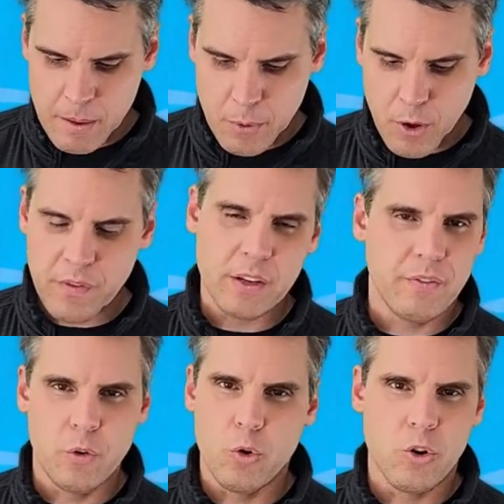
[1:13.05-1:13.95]
Perfect
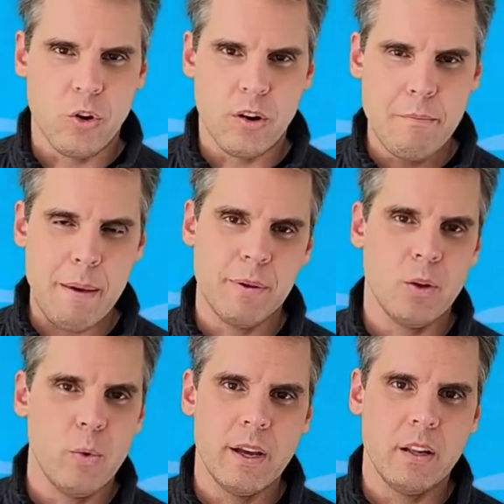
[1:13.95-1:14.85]
for mapping
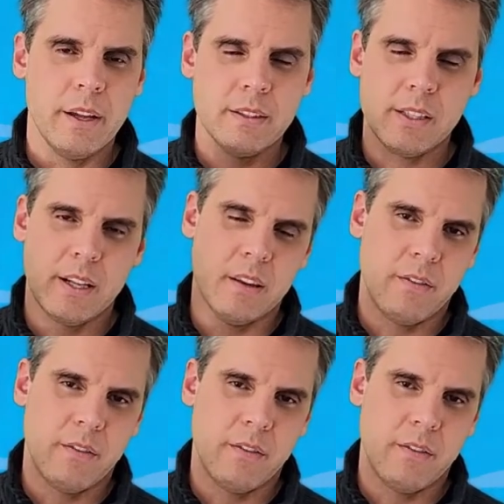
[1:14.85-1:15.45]
the wheel and setting